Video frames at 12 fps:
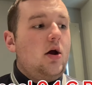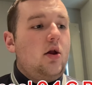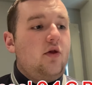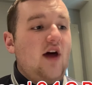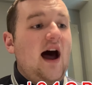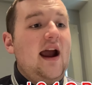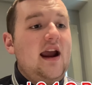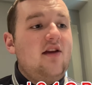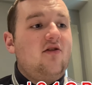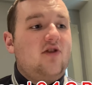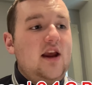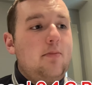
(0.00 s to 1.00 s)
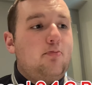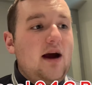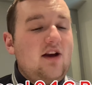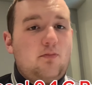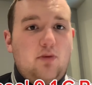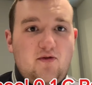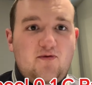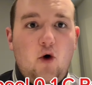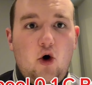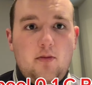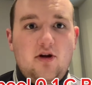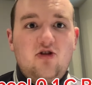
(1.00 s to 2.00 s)
That is the best
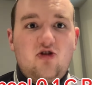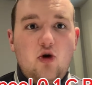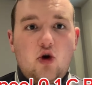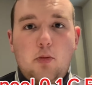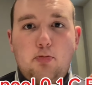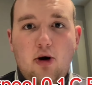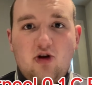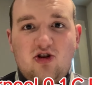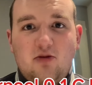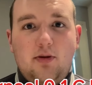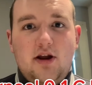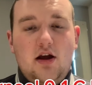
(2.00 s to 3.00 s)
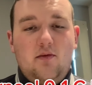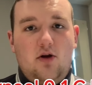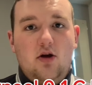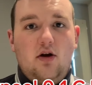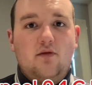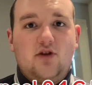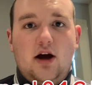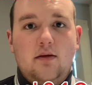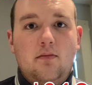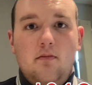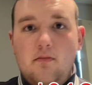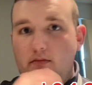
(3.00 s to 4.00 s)
performance you could possibly have
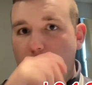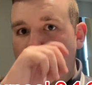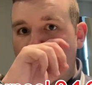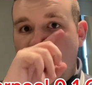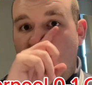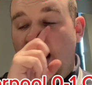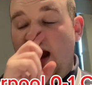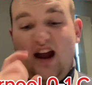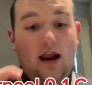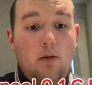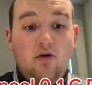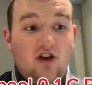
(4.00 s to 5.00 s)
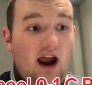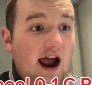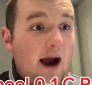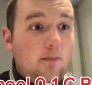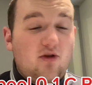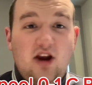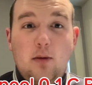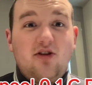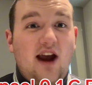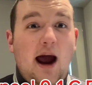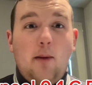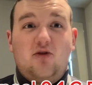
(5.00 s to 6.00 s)
done. He was
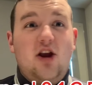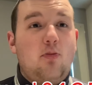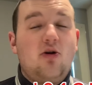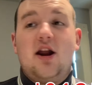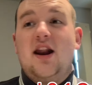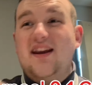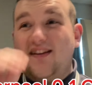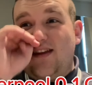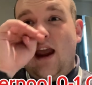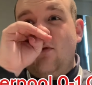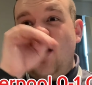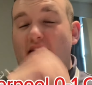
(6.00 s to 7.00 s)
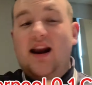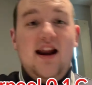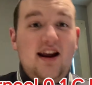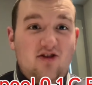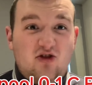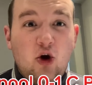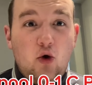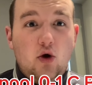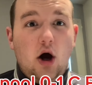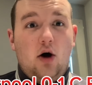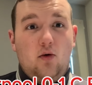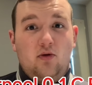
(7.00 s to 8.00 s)
absolutely brilliant. He saved at least two
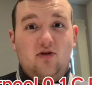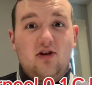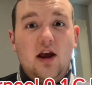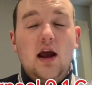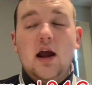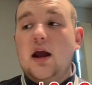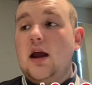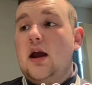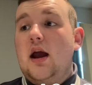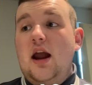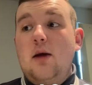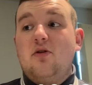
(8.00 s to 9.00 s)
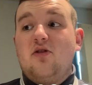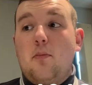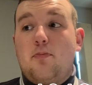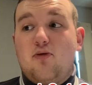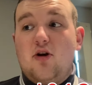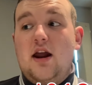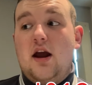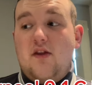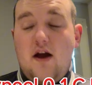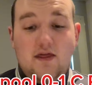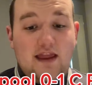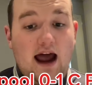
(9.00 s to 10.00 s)
goals. He was brilliant.
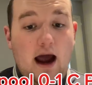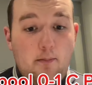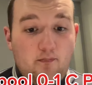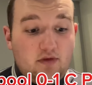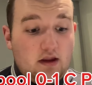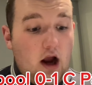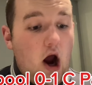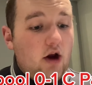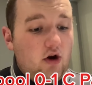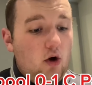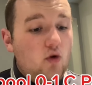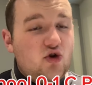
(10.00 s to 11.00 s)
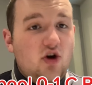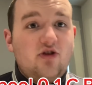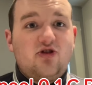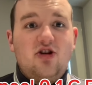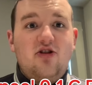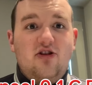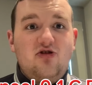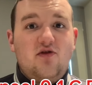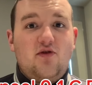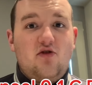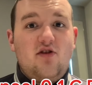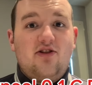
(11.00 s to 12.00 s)
And that, I know Johnson is
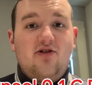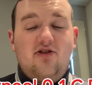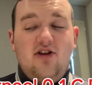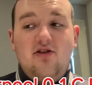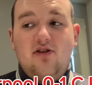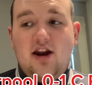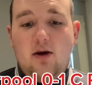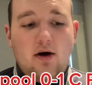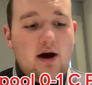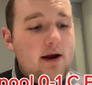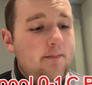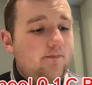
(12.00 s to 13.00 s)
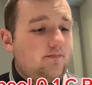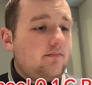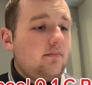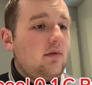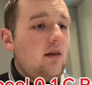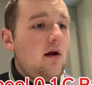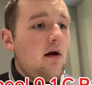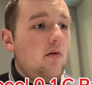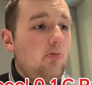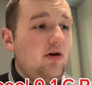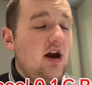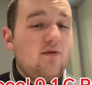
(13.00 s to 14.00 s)
injured for the rest of the season anyway,
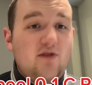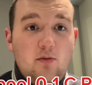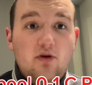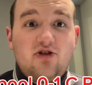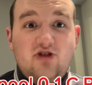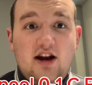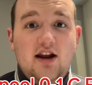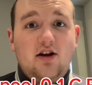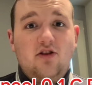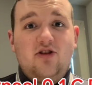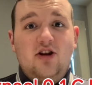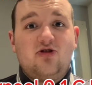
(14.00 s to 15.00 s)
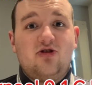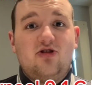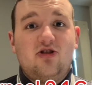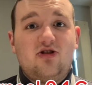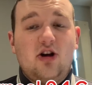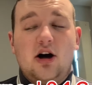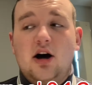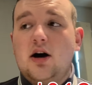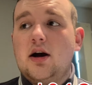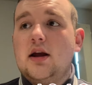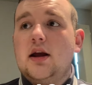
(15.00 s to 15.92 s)
but if he was still in contention to start,